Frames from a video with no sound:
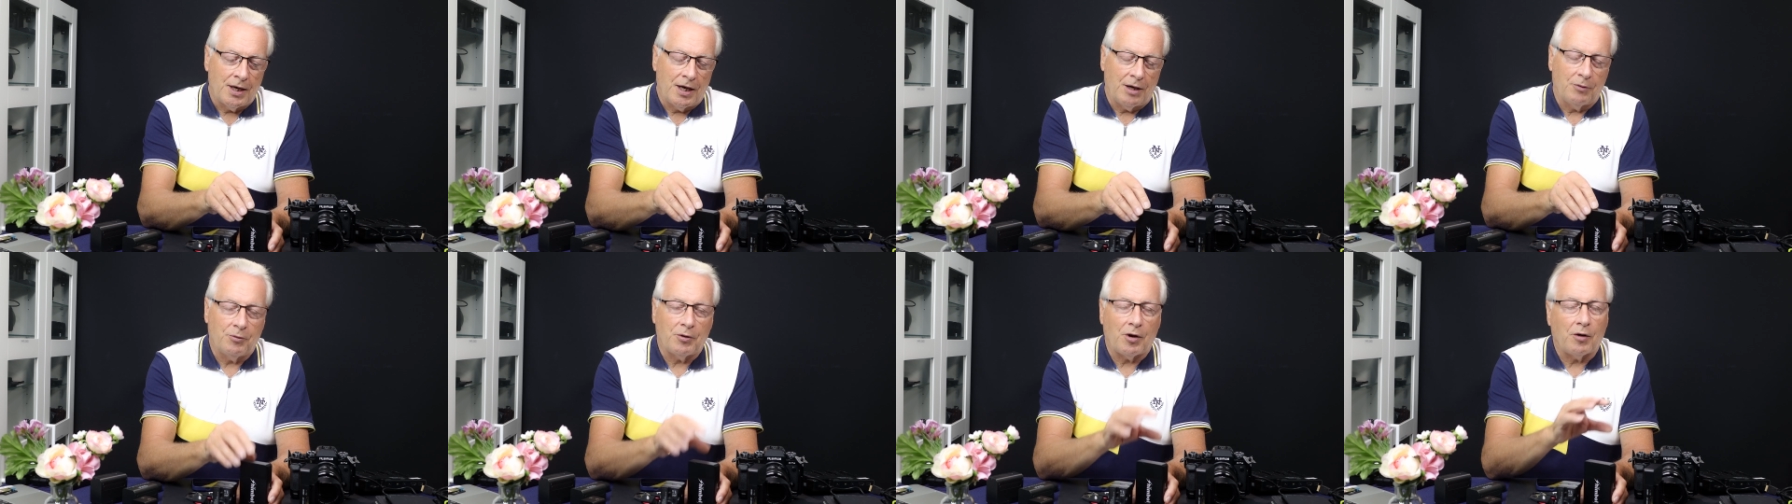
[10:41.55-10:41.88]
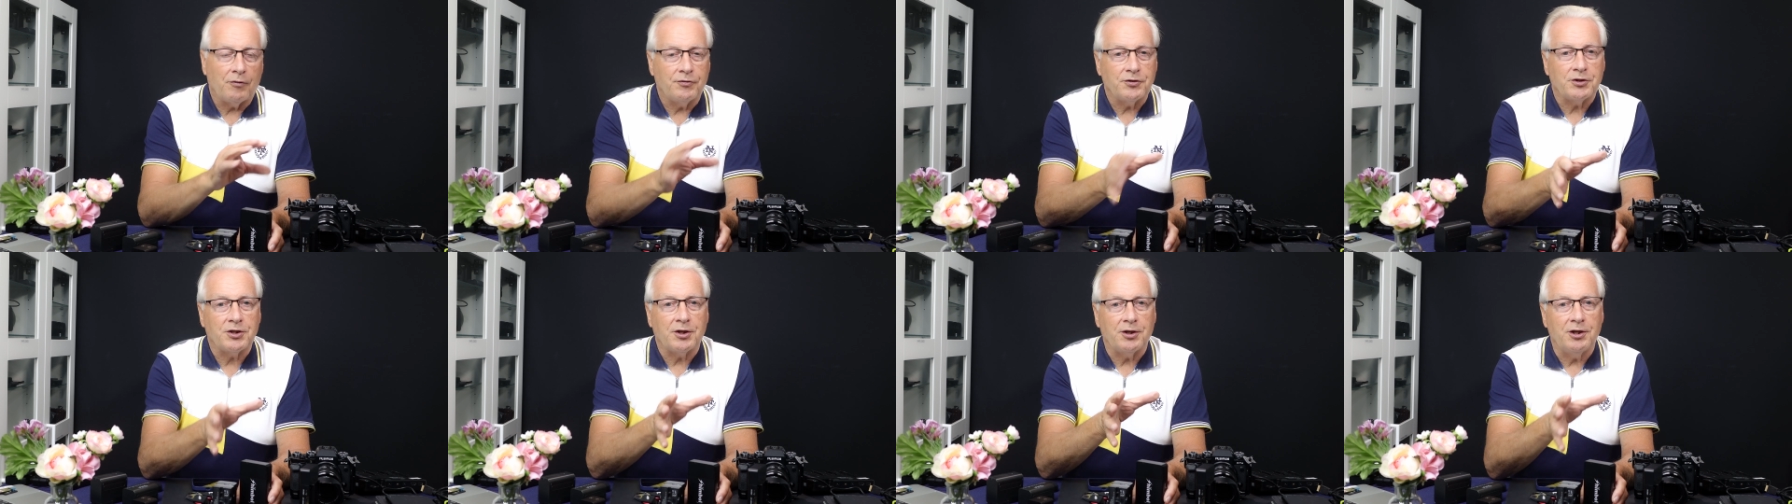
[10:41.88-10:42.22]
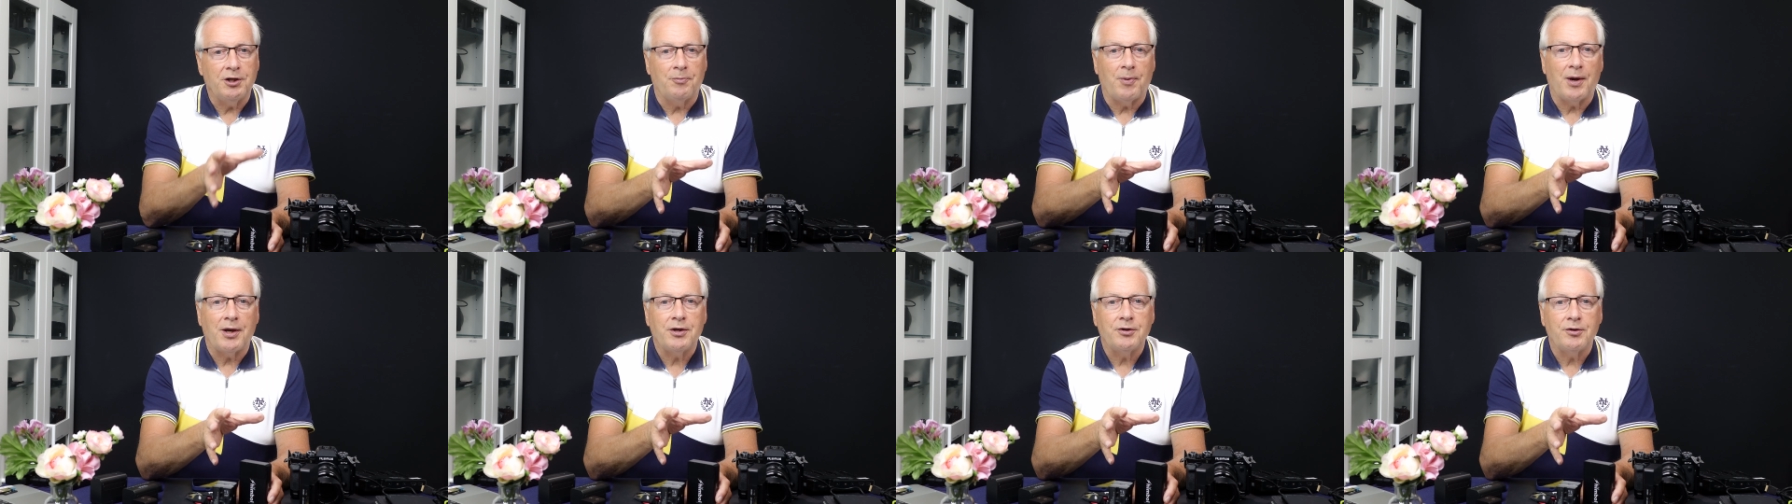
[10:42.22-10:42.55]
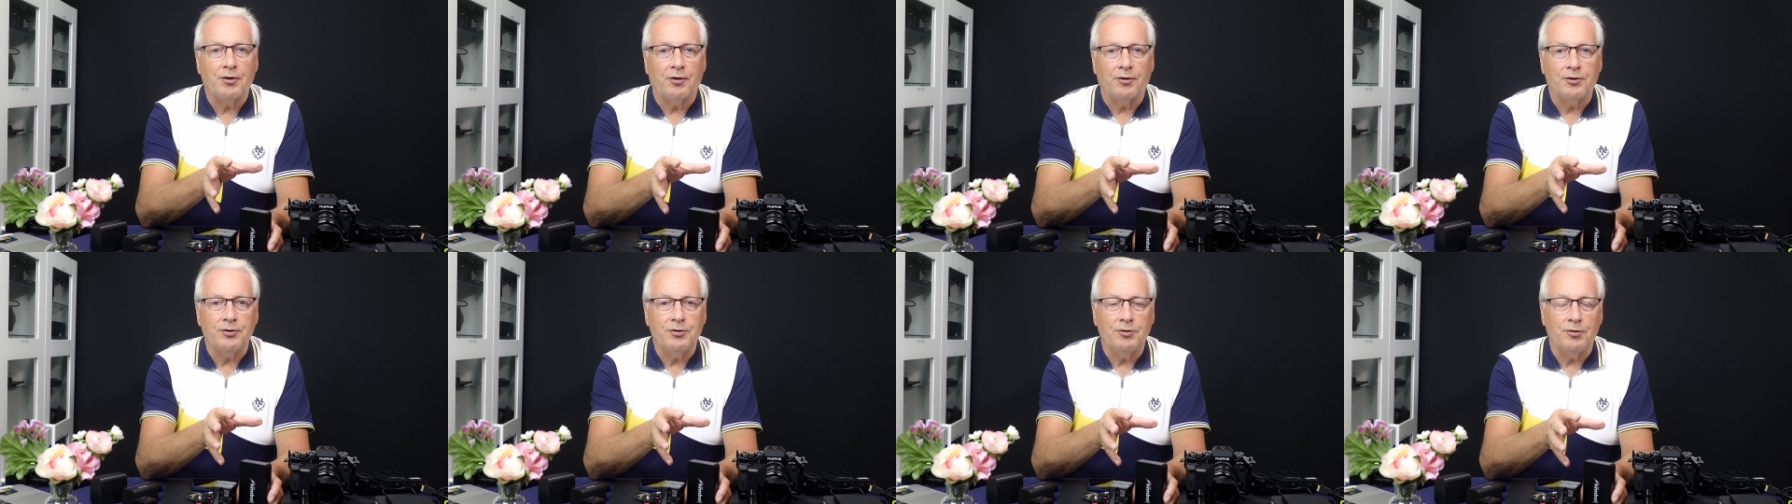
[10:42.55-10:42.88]
it will obviously
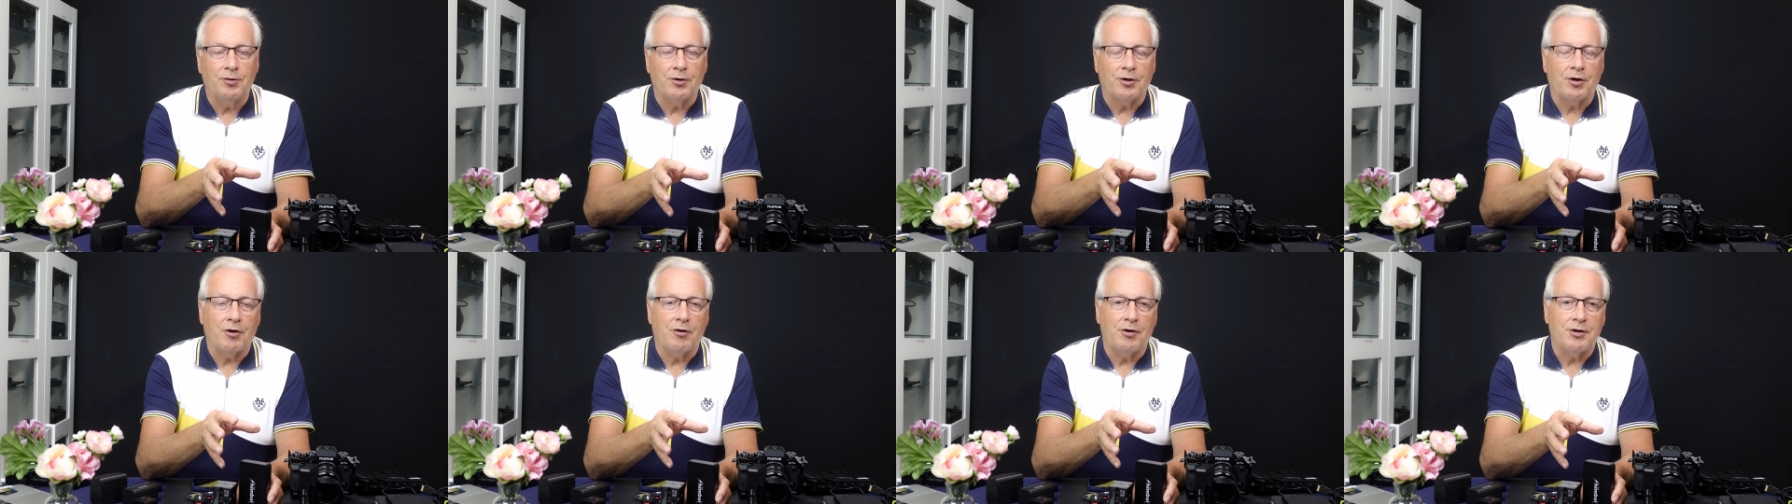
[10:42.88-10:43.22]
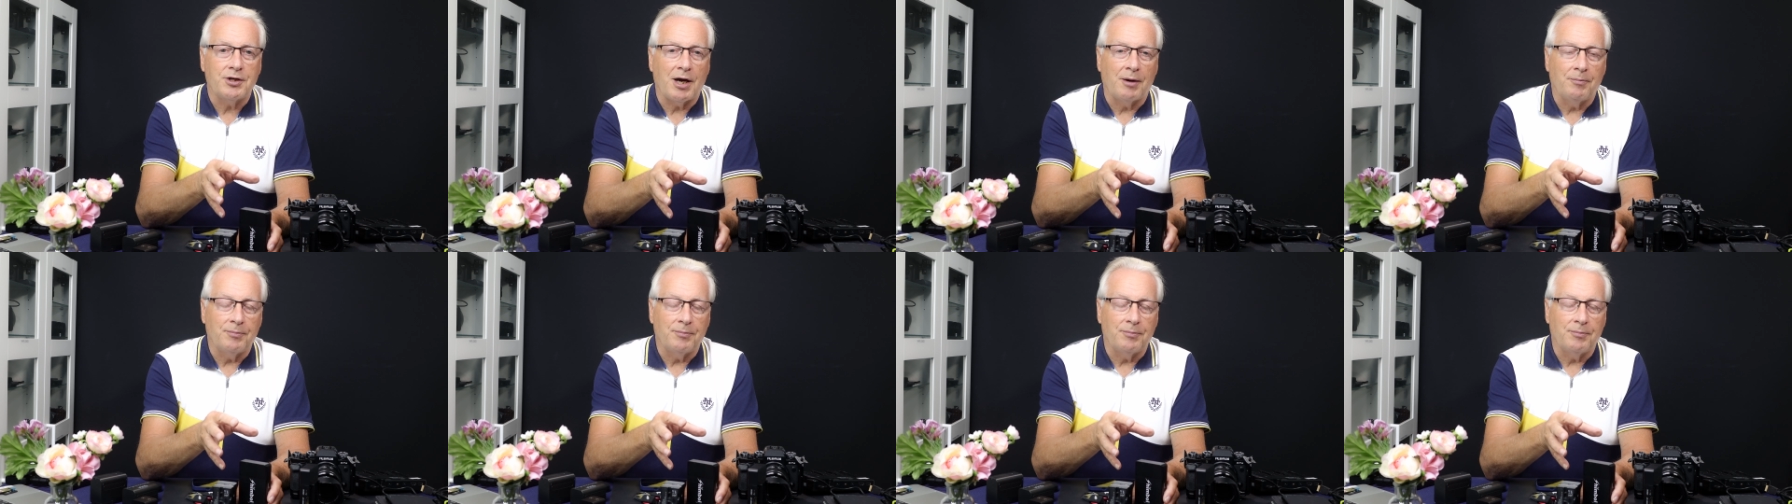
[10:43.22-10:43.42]
depend on your current